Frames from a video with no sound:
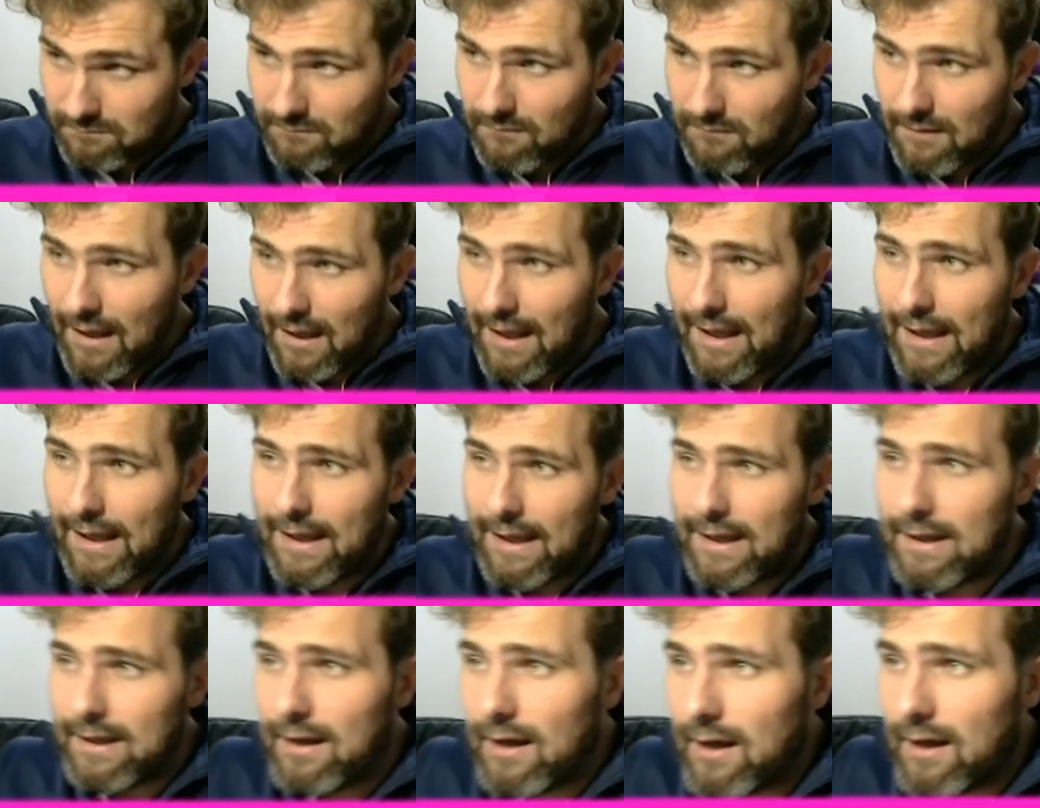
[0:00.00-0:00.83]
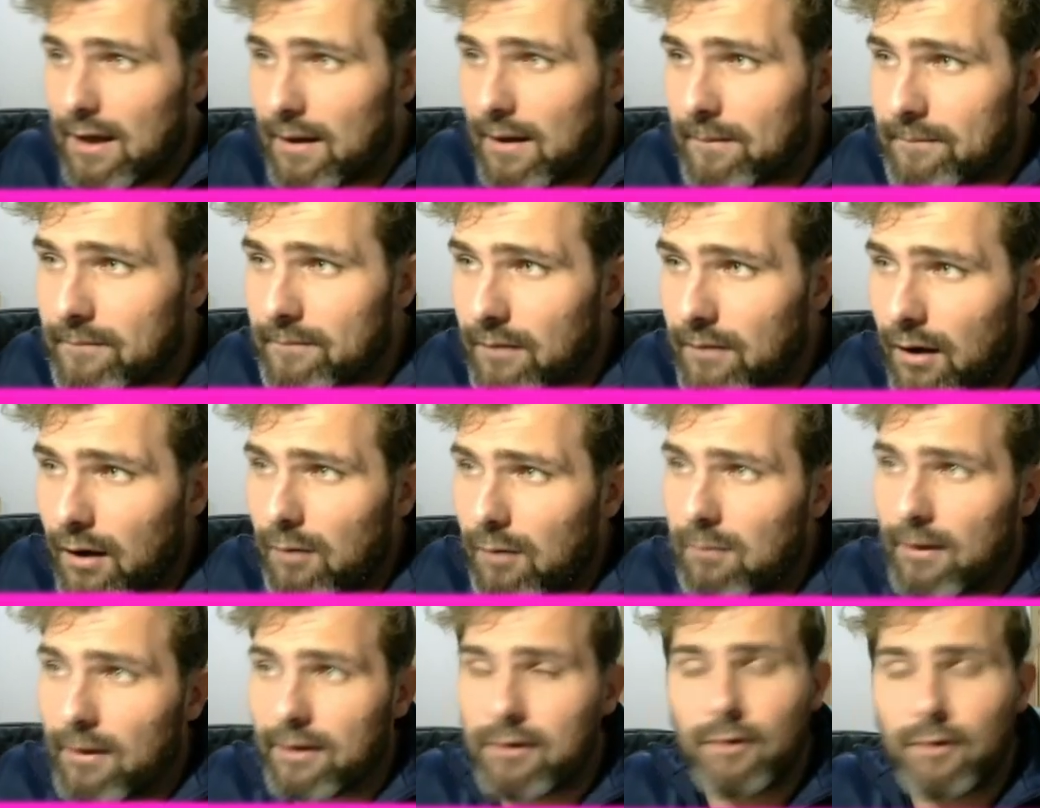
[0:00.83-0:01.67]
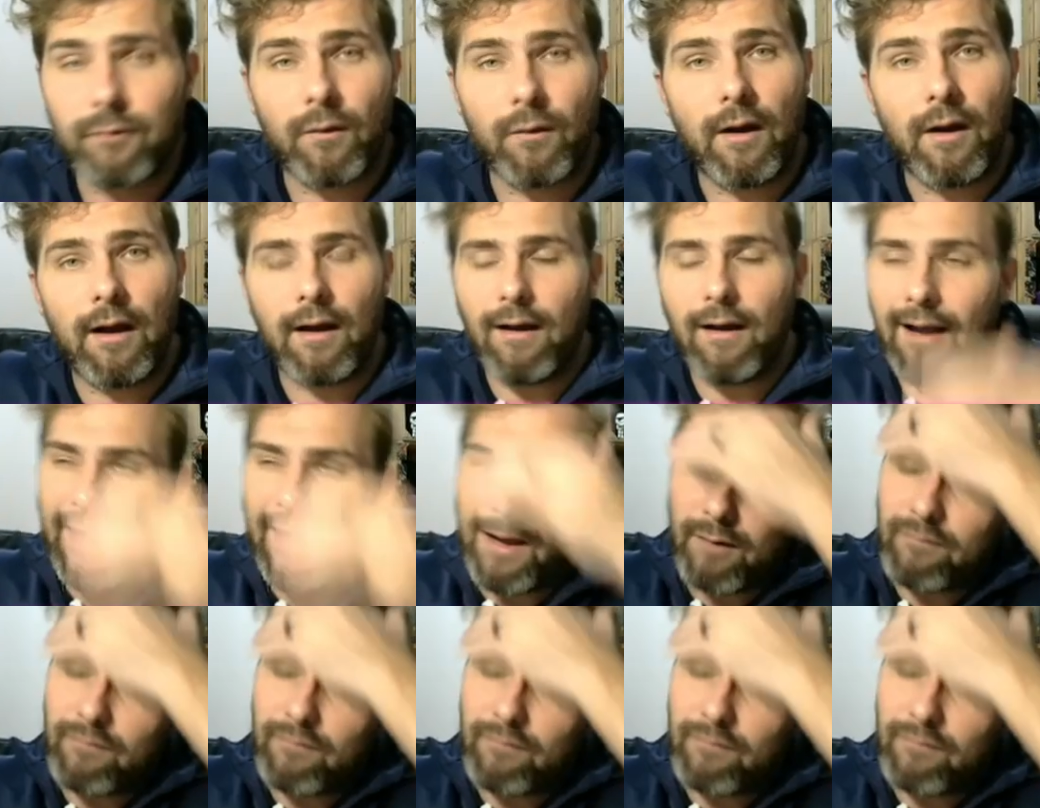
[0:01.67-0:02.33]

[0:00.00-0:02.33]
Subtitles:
my god, how have I